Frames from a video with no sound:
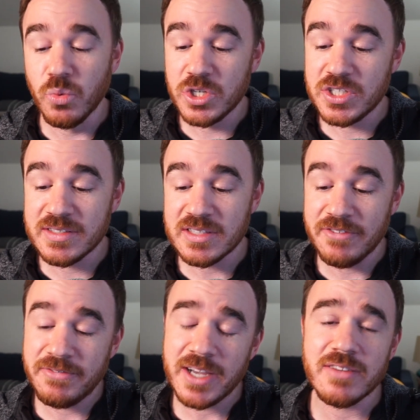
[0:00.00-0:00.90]
which is
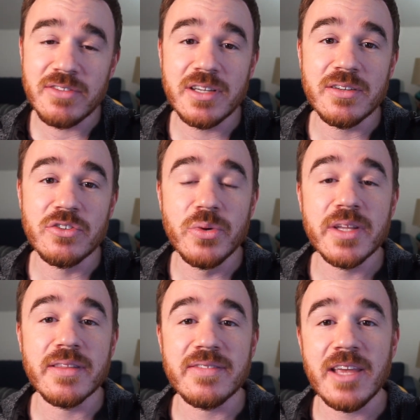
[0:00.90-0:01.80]
effectively
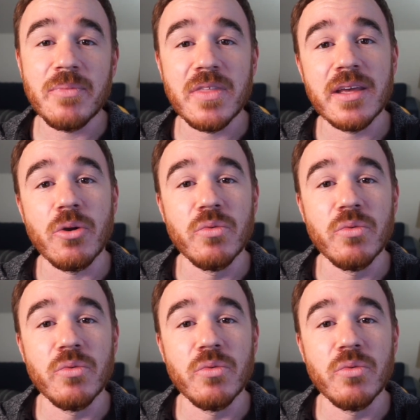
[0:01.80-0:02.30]
doing the same thing